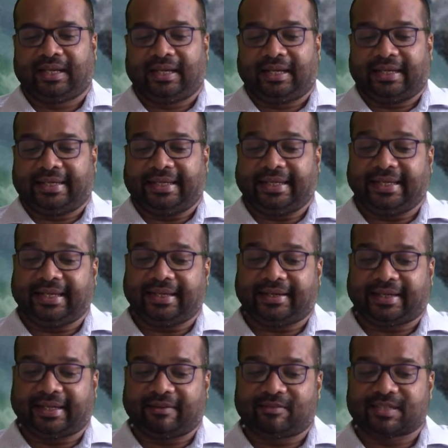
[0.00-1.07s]
he
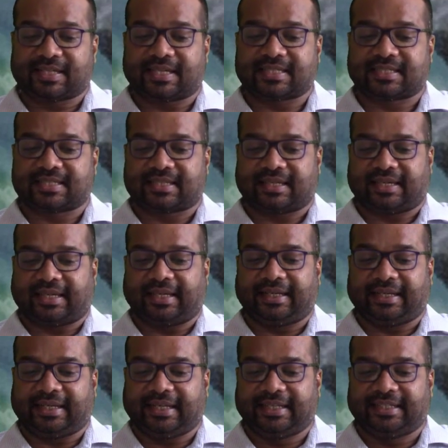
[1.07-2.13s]
gives us in
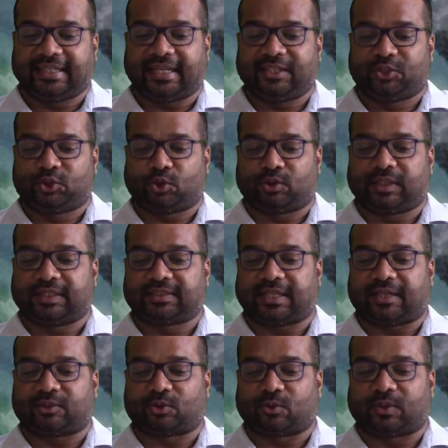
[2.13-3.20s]
Indian
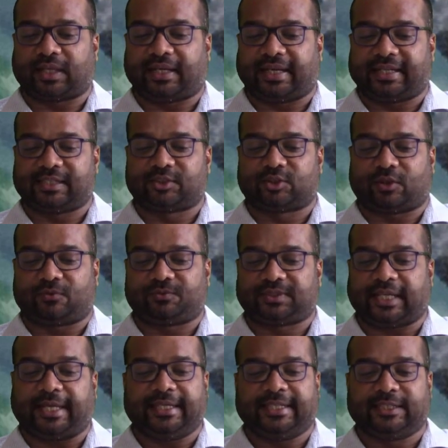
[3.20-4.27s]
Jyotisa through the lens of
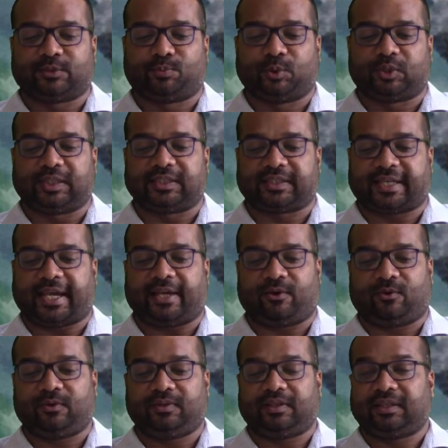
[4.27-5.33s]
Chinese Buddhist
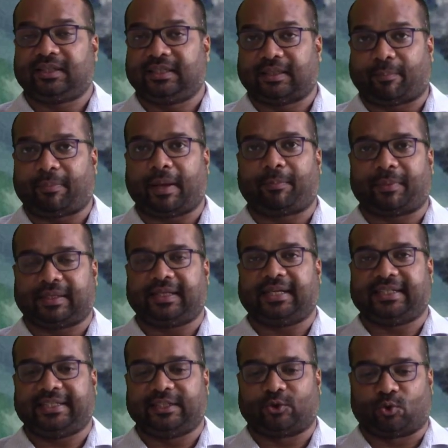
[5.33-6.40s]
canon, in the paper
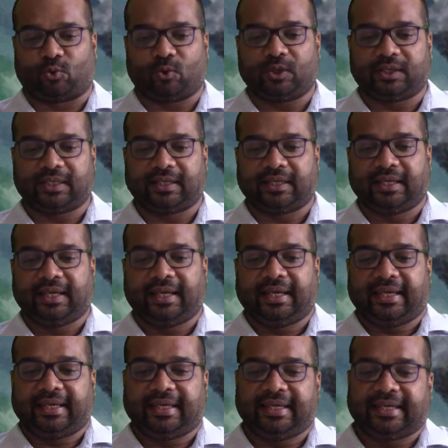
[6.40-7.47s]
that he wrote,
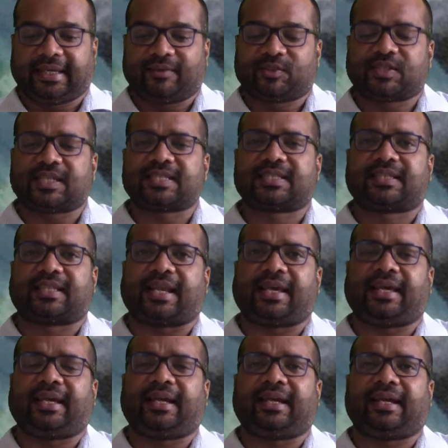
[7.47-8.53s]
he gives us
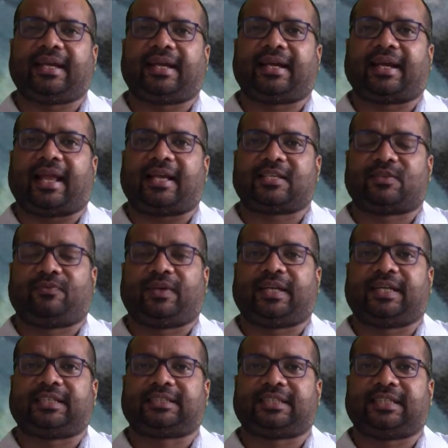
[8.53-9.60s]
3
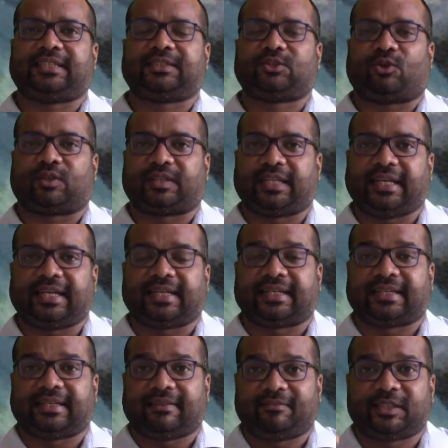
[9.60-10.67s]
classifications or 3
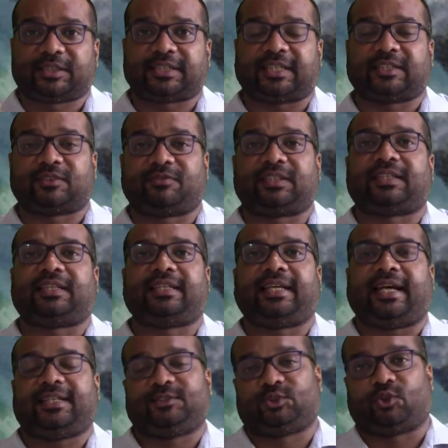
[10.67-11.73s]
divisions within the
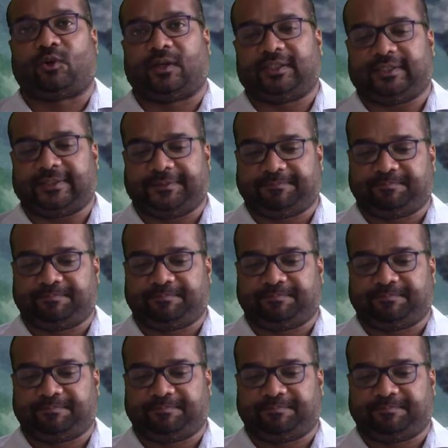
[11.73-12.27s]
astrology.